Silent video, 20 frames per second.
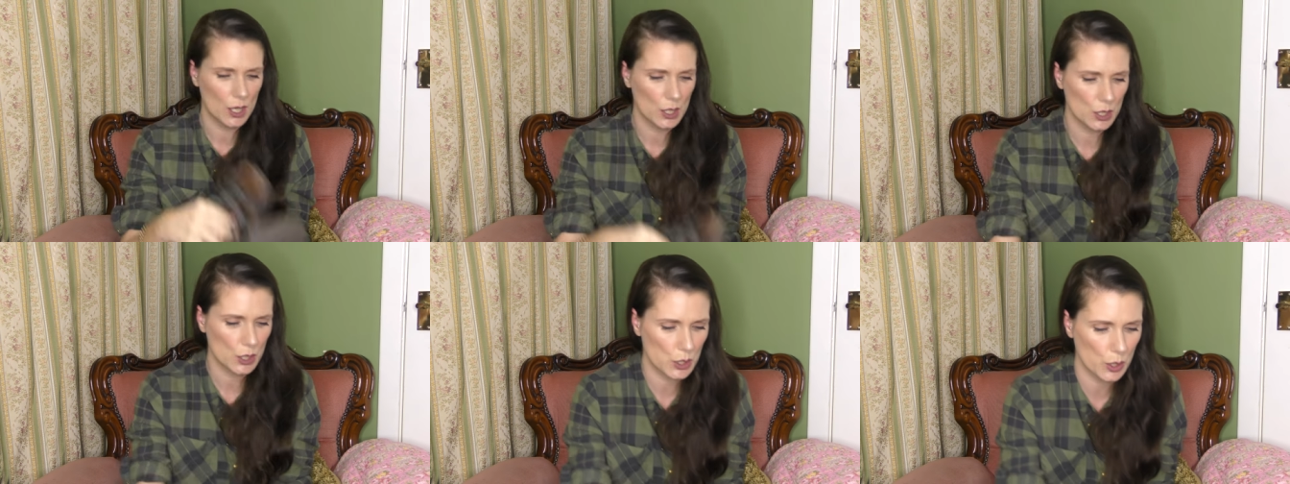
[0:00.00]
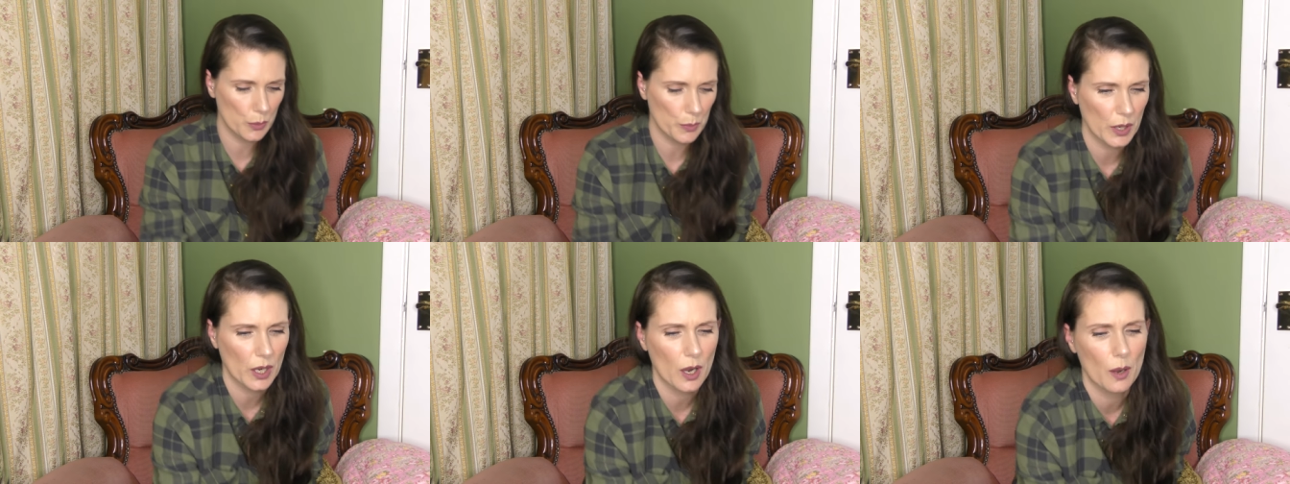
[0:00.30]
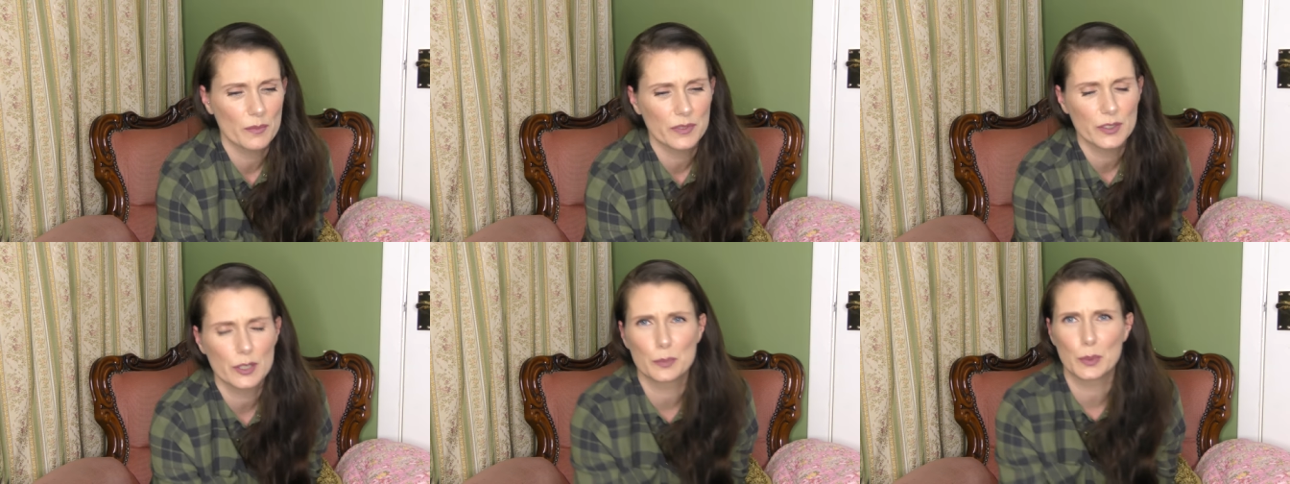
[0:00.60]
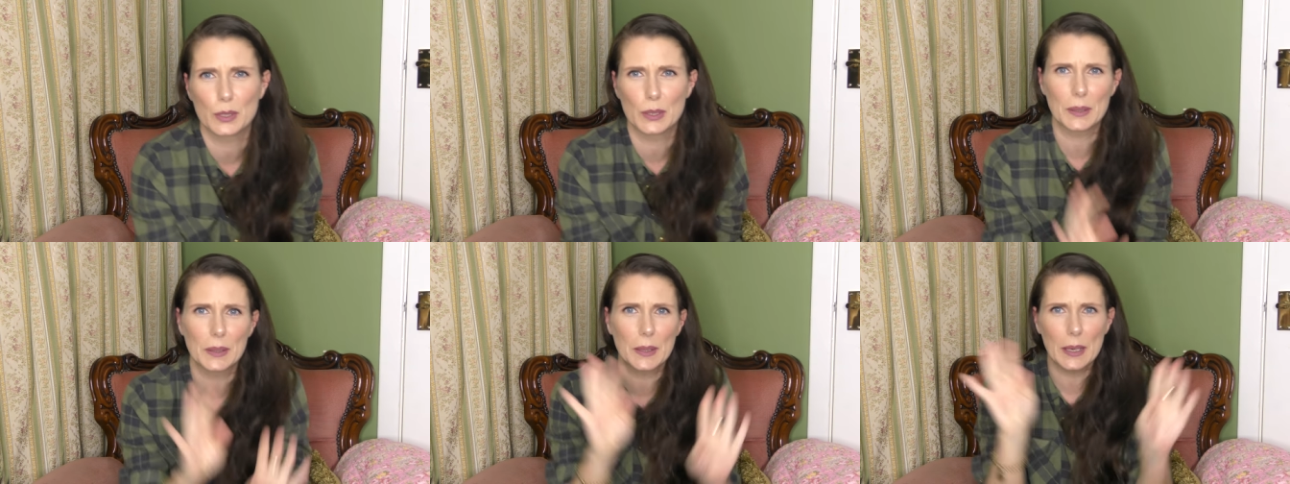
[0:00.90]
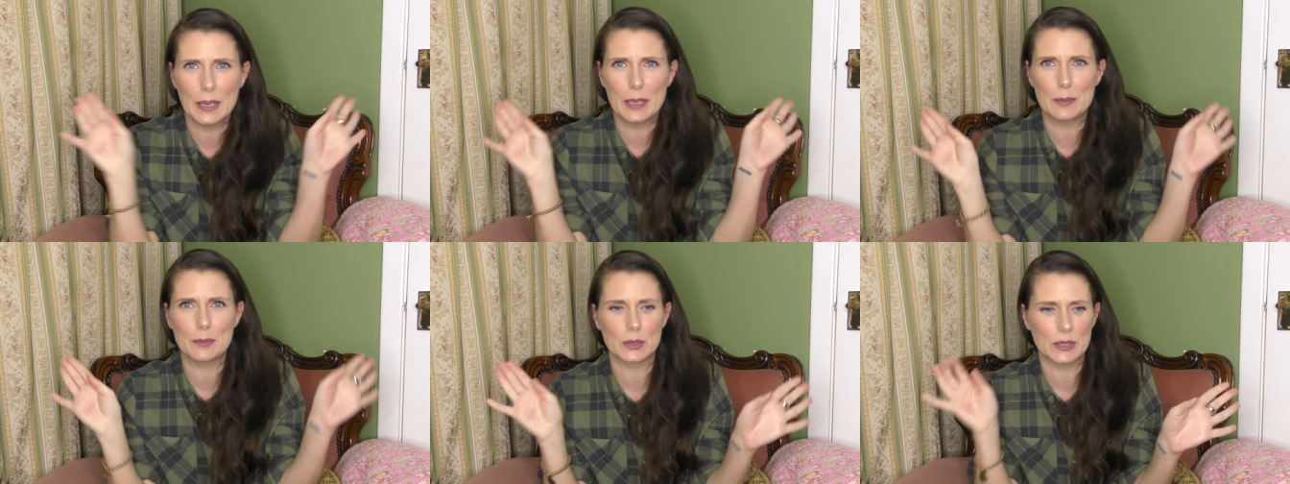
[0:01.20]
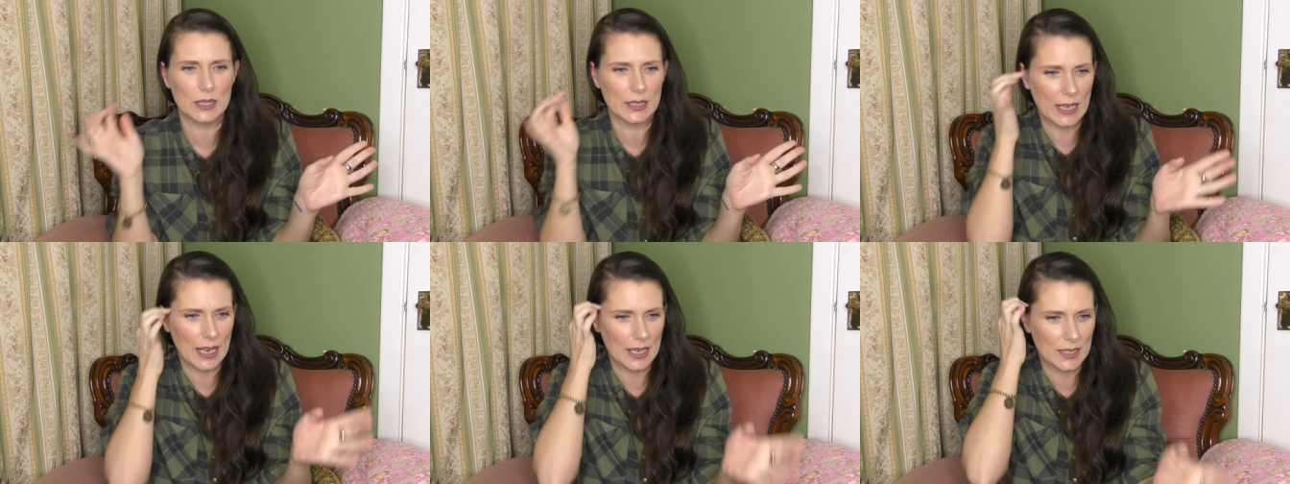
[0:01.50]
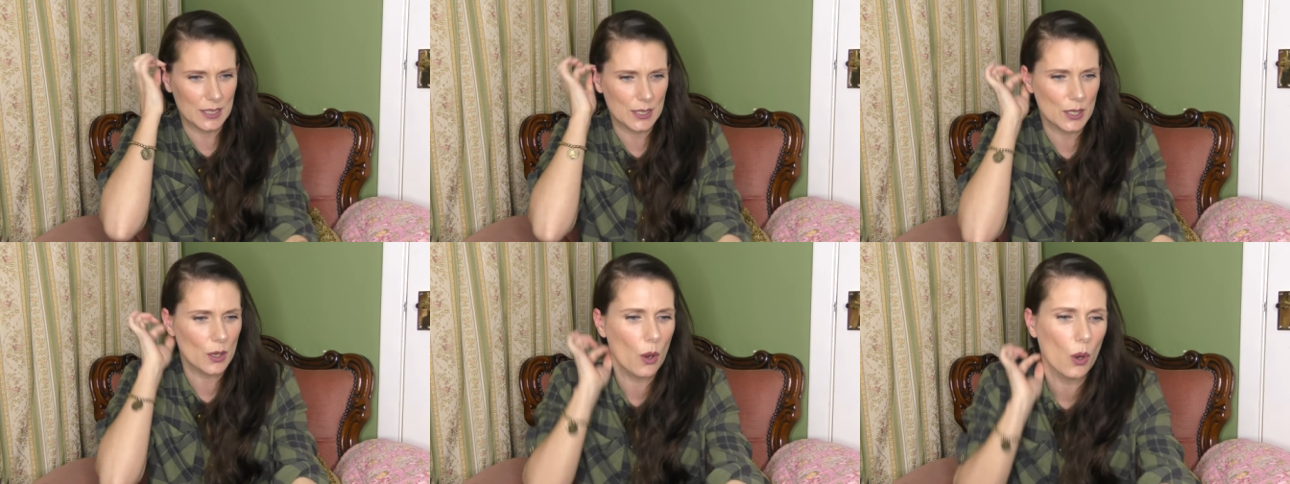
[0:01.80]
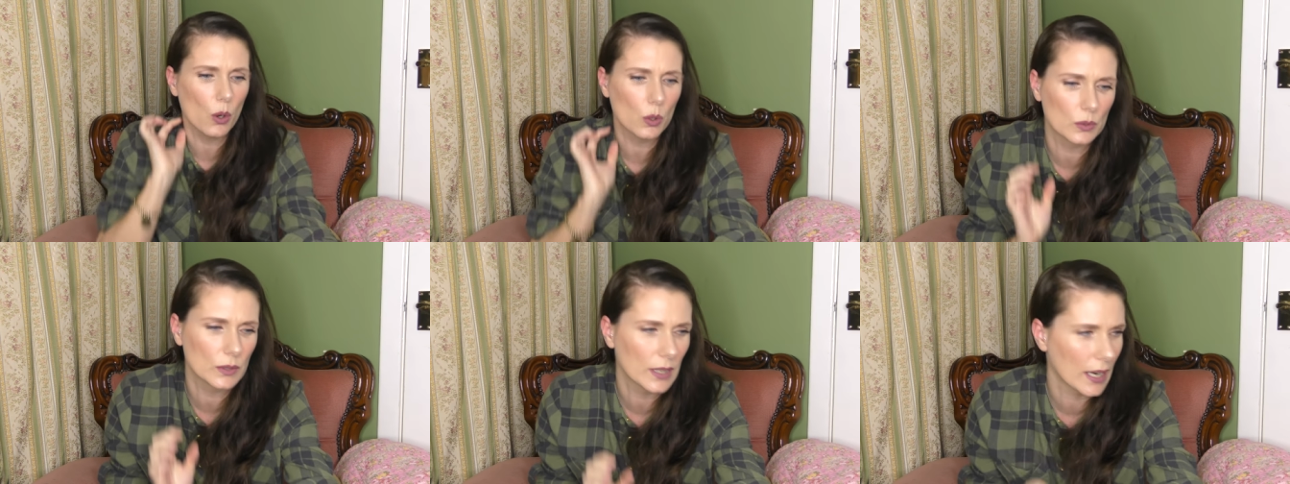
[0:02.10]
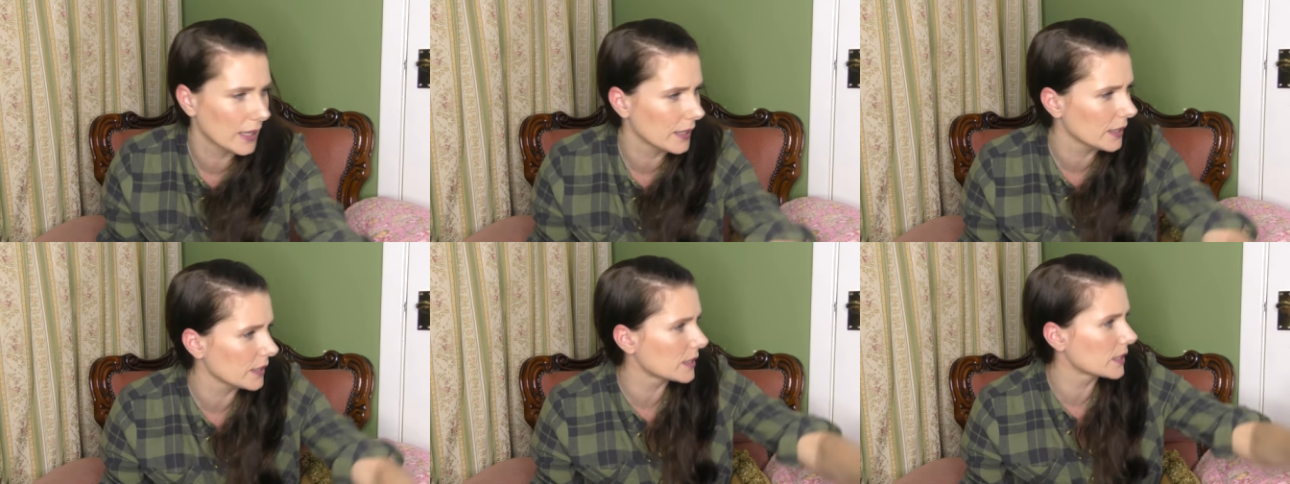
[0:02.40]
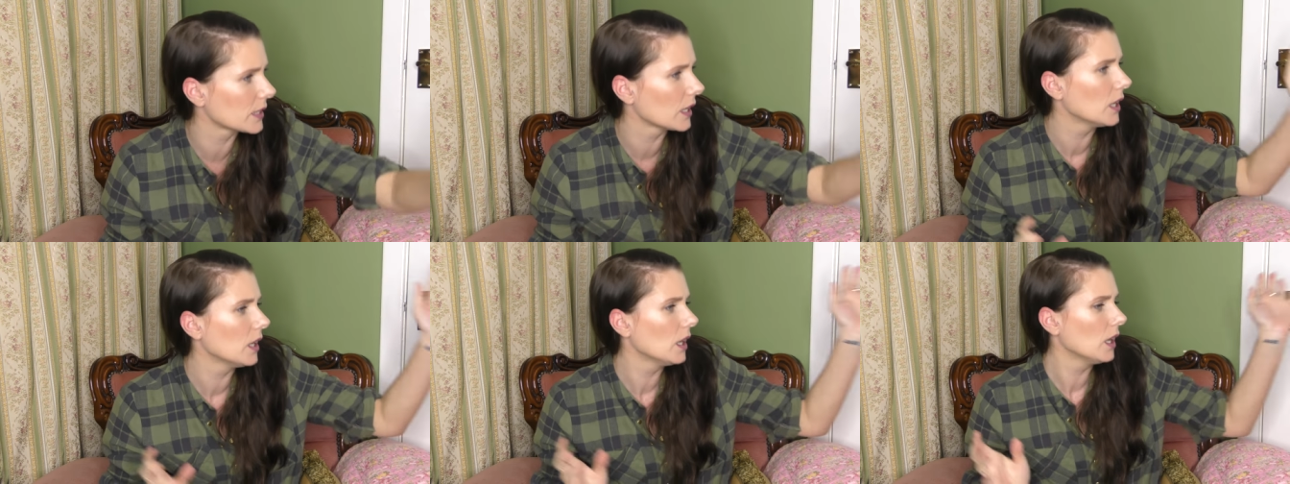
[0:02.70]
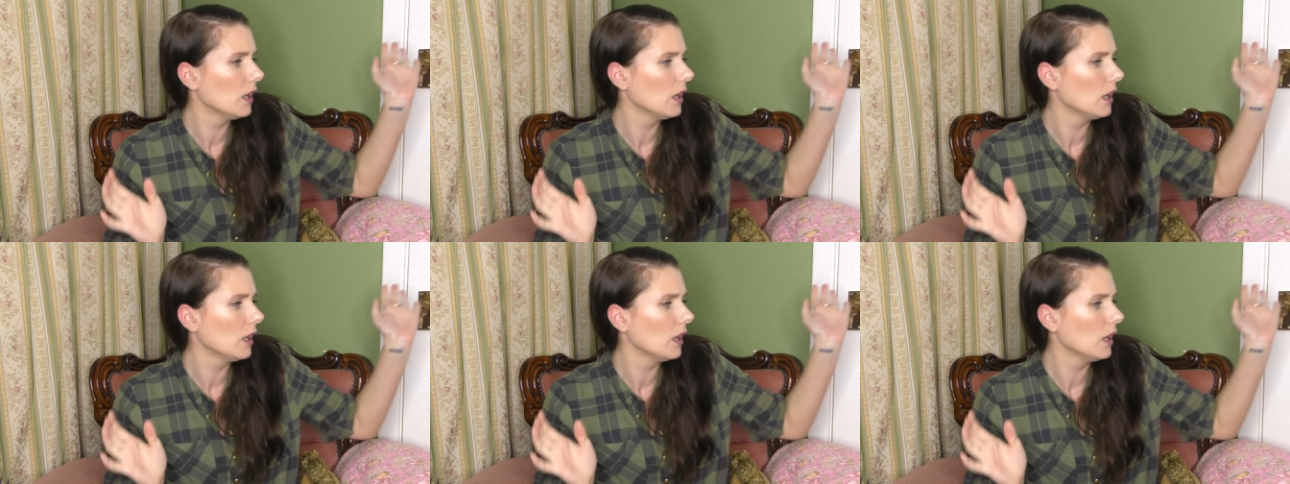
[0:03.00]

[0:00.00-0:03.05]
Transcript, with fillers: super comfortable and able to dance all night.